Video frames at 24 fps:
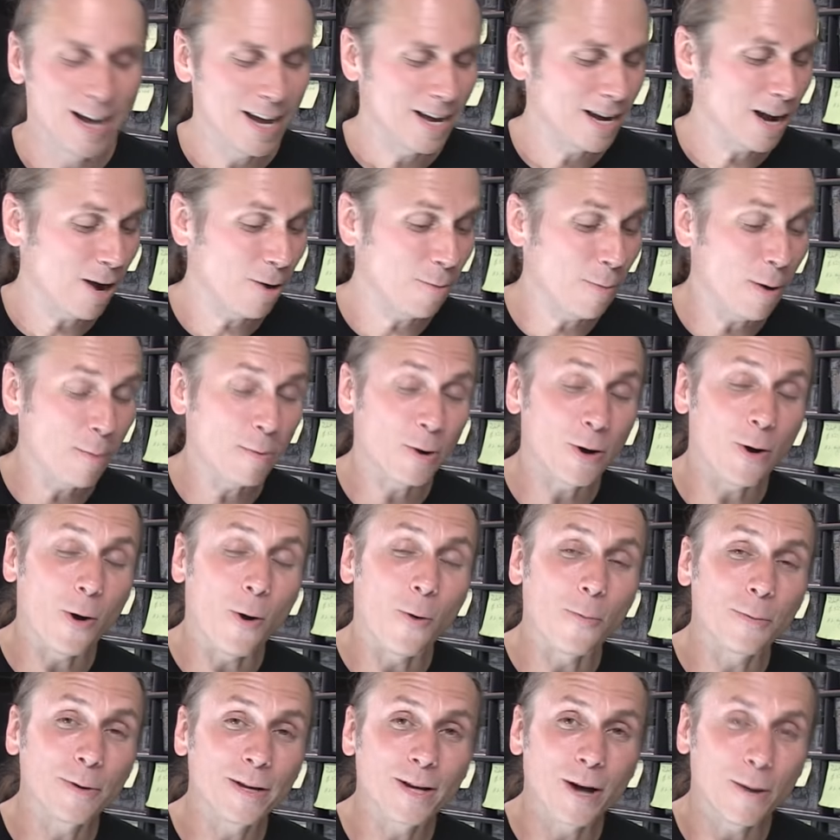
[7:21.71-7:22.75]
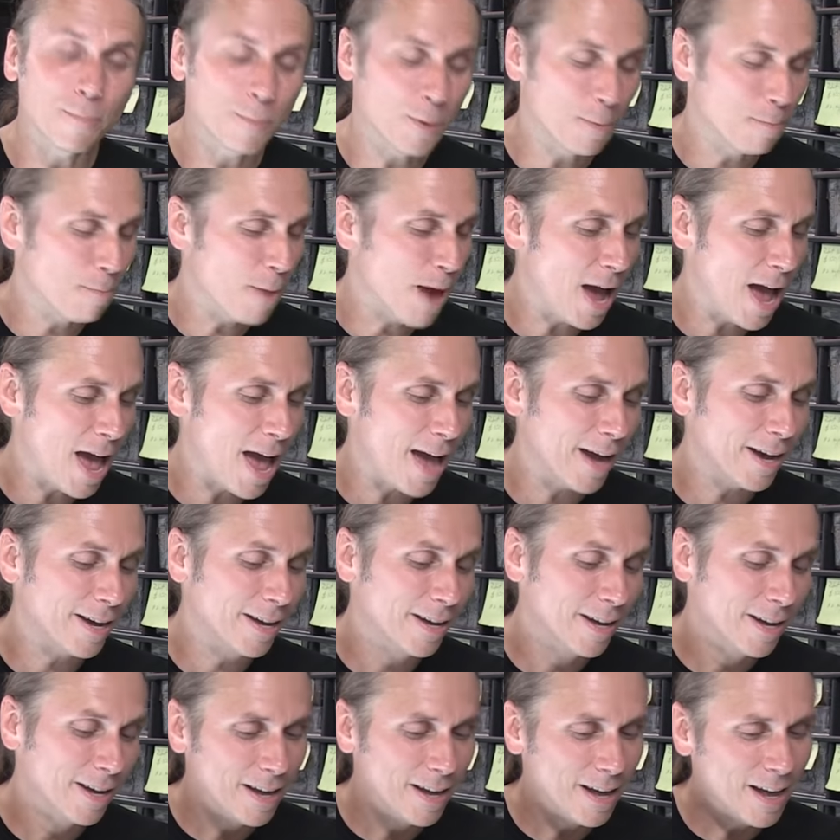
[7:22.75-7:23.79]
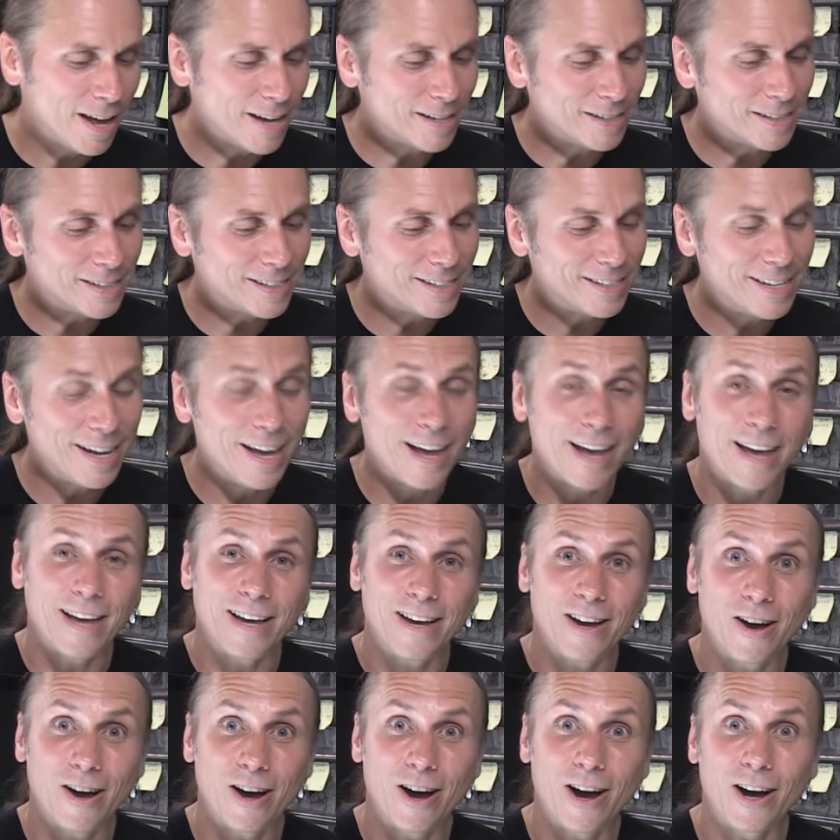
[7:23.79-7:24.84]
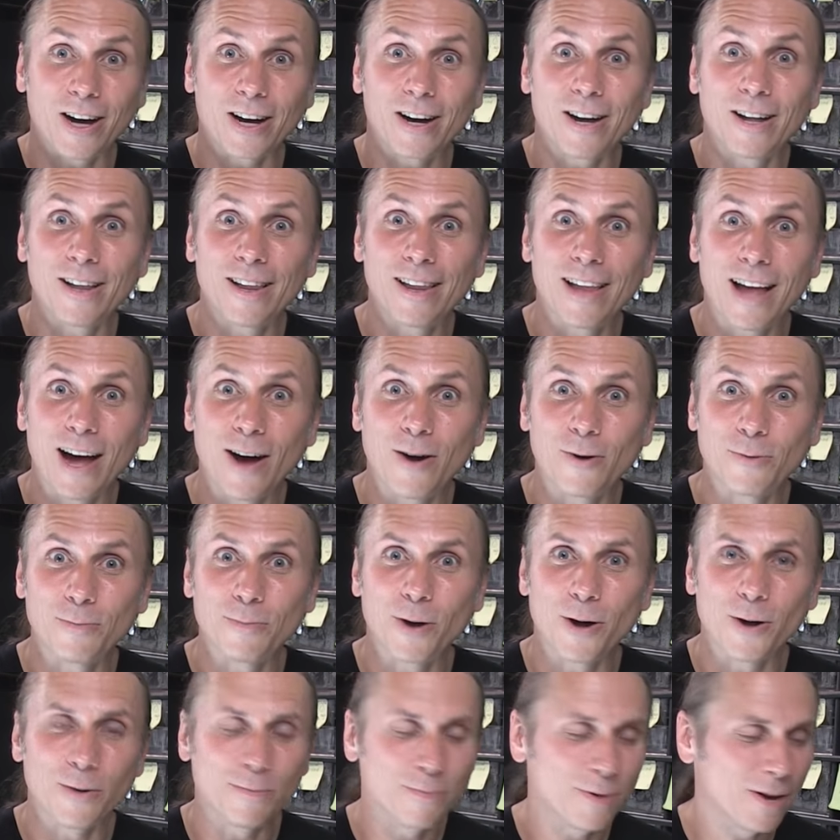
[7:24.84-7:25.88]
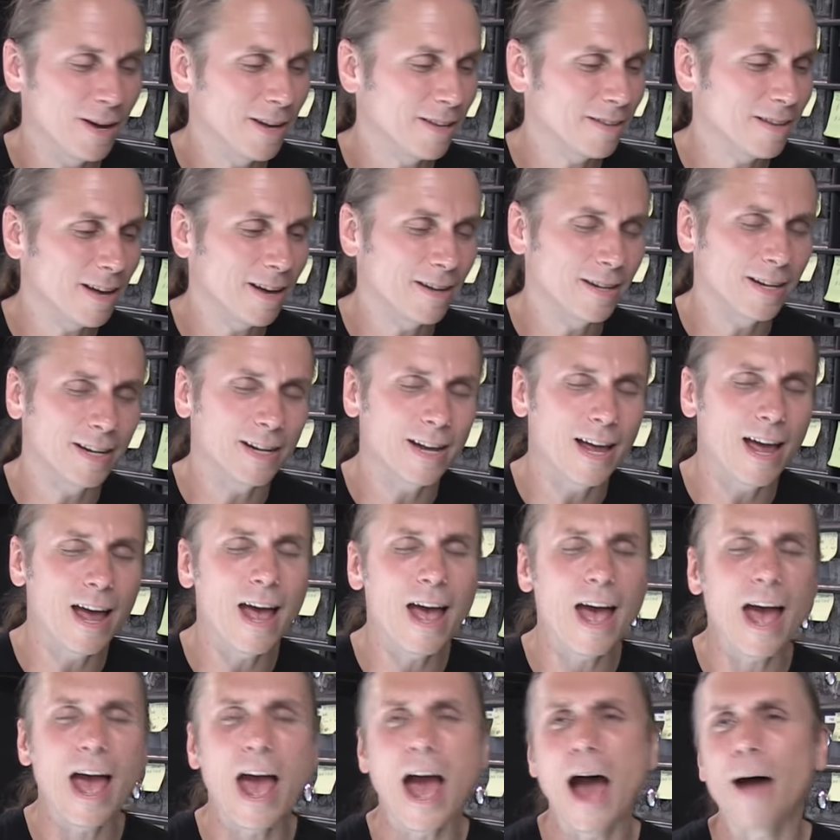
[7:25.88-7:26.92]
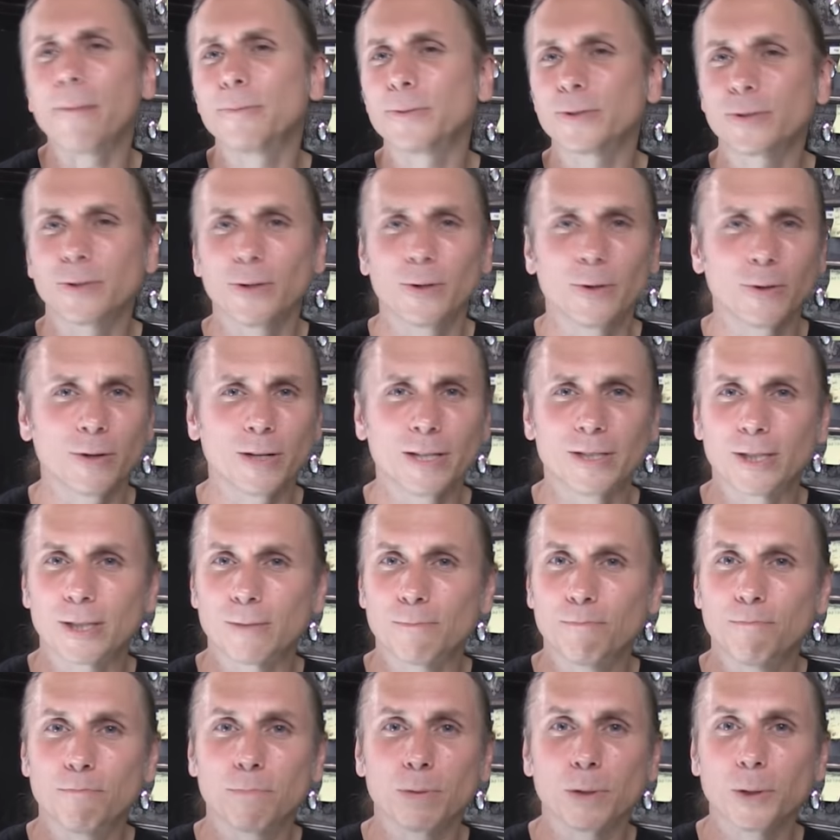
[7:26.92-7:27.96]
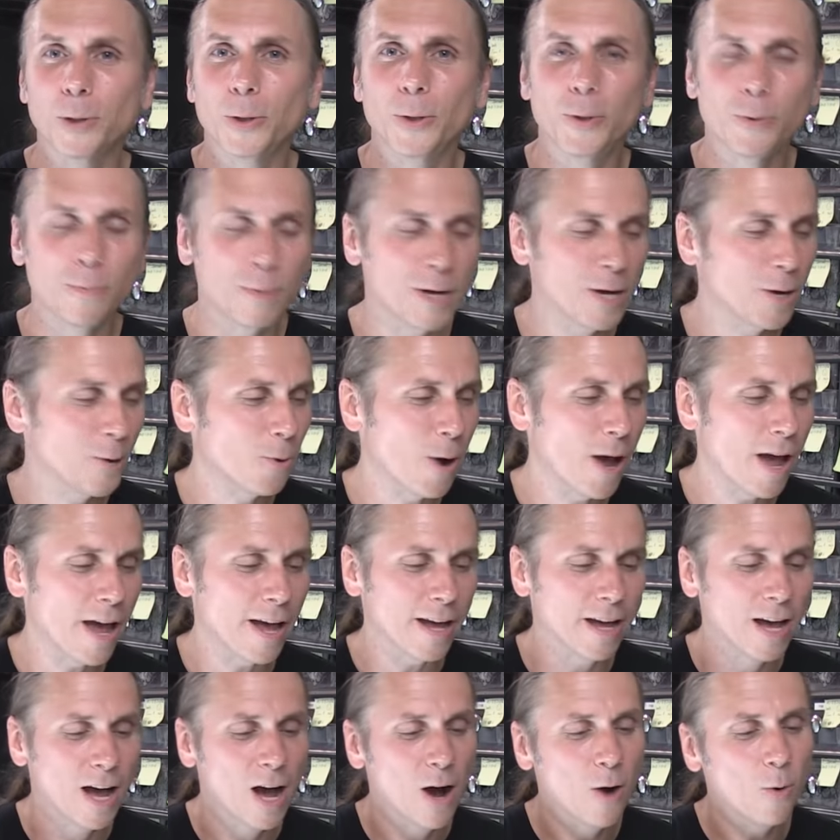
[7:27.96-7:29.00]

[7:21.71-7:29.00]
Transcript: And I remember opening up the bag and seeing a clown ball python. It absolutely just blew me away.